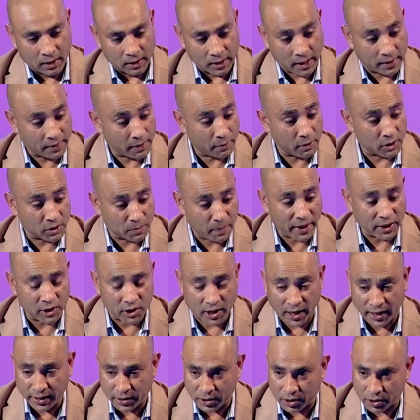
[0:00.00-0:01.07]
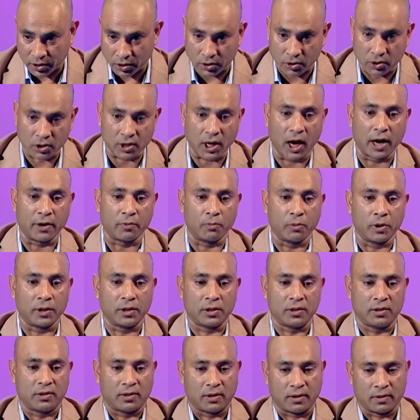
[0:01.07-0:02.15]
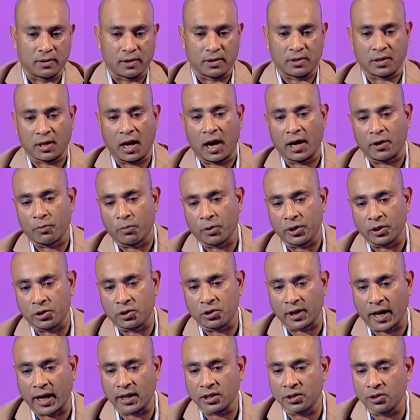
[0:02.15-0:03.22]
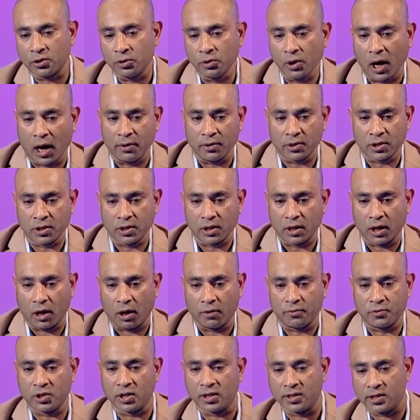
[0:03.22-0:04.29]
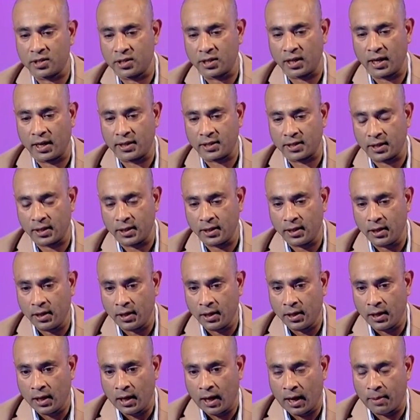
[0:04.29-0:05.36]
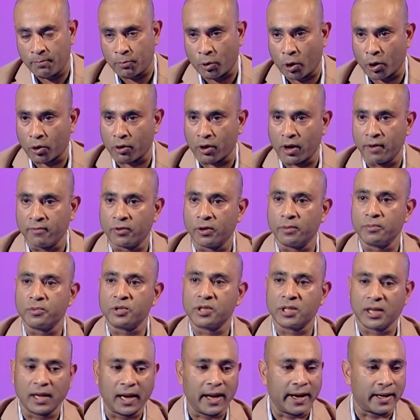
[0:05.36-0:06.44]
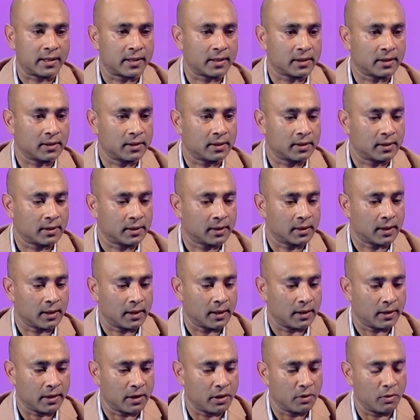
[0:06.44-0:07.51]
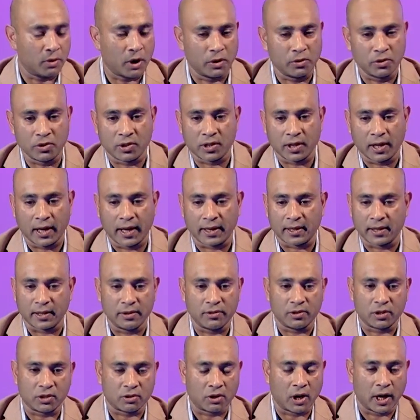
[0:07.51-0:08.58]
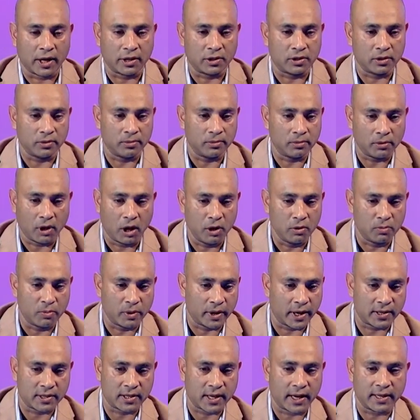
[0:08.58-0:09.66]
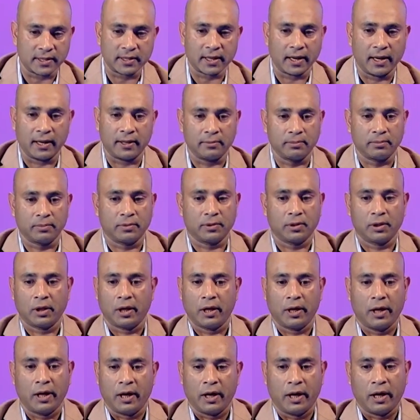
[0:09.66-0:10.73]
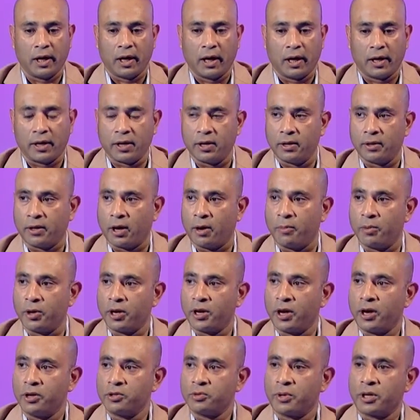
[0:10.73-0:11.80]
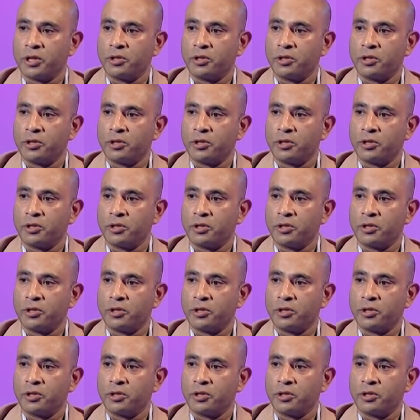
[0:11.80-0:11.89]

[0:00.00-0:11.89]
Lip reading: Yeah, there was many challenges to start with. To start with, to get 2 hours of Sileti, a program from Sylhet. You go to Sylhet and you try to open a set up. Nobody knows what